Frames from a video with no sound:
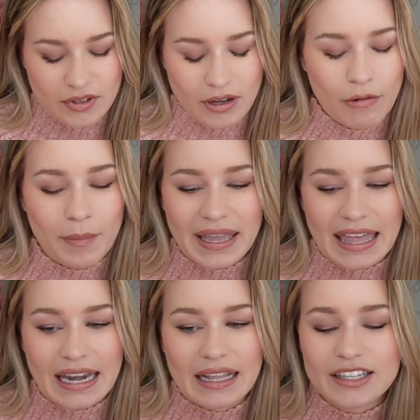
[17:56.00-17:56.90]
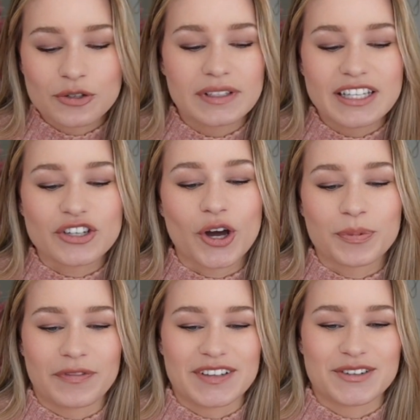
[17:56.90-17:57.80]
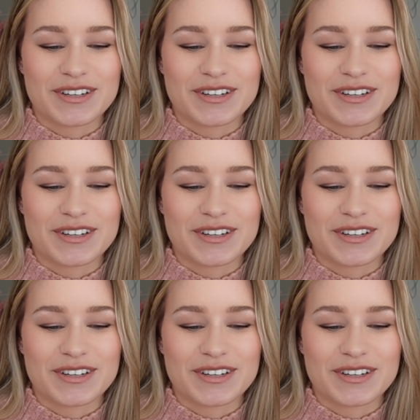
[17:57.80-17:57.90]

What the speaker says: who am I kidding? Literally no professor